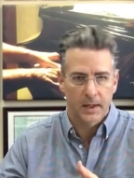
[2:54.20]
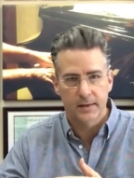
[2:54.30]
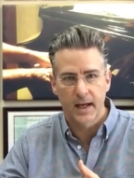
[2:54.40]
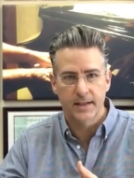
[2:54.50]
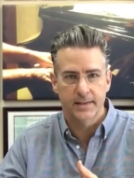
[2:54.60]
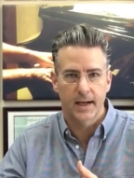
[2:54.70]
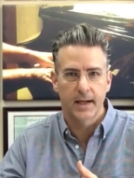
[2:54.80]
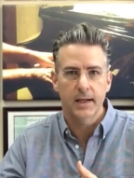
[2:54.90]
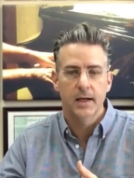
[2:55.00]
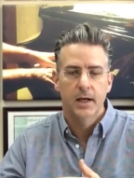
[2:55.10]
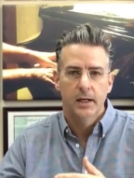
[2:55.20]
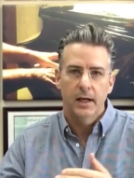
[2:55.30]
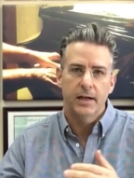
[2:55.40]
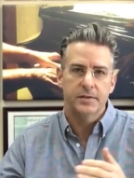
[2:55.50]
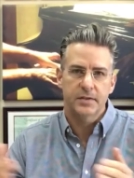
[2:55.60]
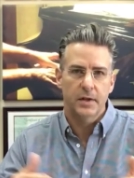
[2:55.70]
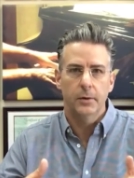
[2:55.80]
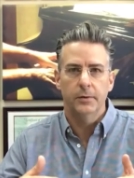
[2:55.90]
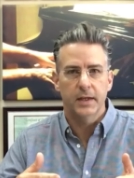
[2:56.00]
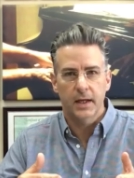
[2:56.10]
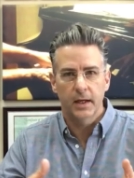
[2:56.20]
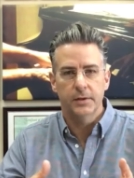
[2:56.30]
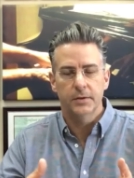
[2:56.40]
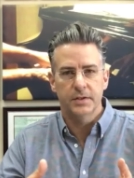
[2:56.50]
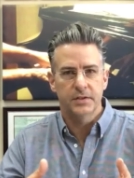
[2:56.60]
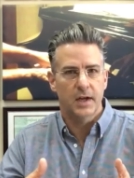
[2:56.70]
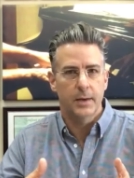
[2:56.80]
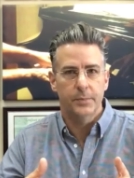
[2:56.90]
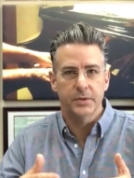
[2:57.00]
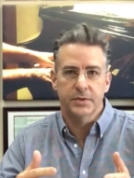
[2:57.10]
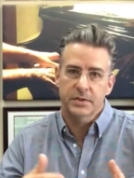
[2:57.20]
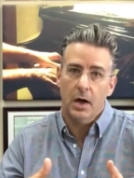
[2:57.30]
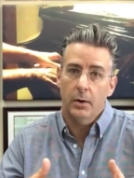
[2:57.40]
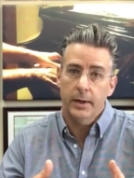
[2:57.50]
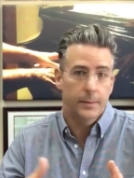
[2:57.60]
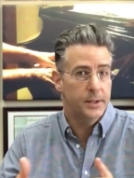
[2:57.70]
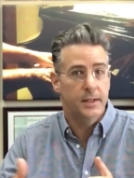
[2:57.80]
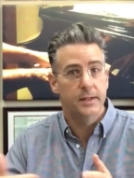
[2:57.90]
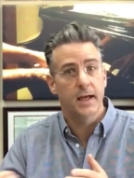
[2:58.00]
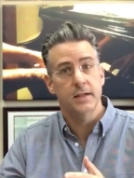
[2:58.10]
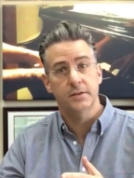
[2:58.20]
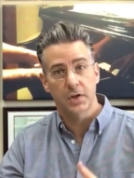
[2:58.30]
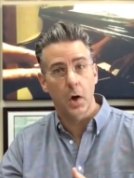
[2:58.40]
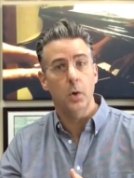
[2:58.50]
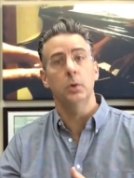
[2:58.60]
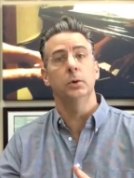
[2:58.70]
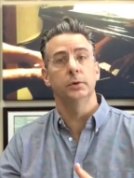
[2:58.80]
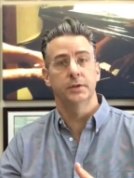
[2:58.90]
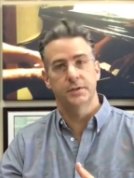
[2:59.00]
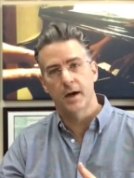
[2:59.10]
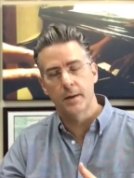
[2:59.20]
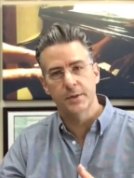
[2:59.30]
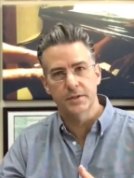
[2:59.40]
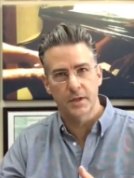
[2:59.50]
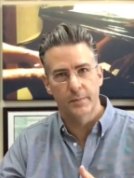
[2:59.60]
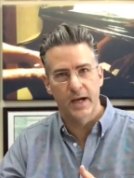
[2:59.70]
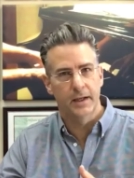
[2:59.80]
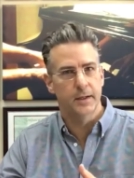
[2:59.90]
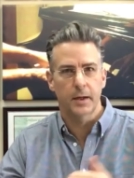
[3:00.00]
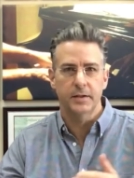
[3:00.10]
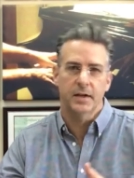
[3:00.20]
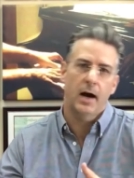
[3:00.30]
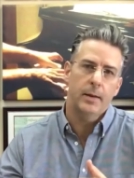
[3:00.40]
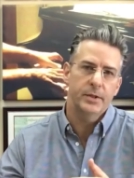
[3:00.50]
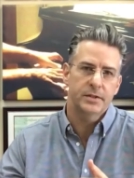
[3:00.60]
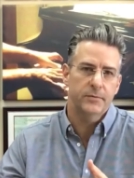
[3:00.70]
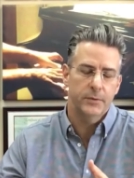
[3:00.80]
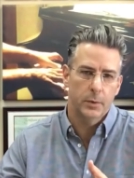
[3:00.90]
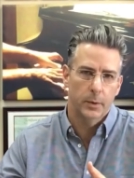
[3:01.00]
that day, and so the other disciples saw him, and then they told Thomas about it. And Thomas, if you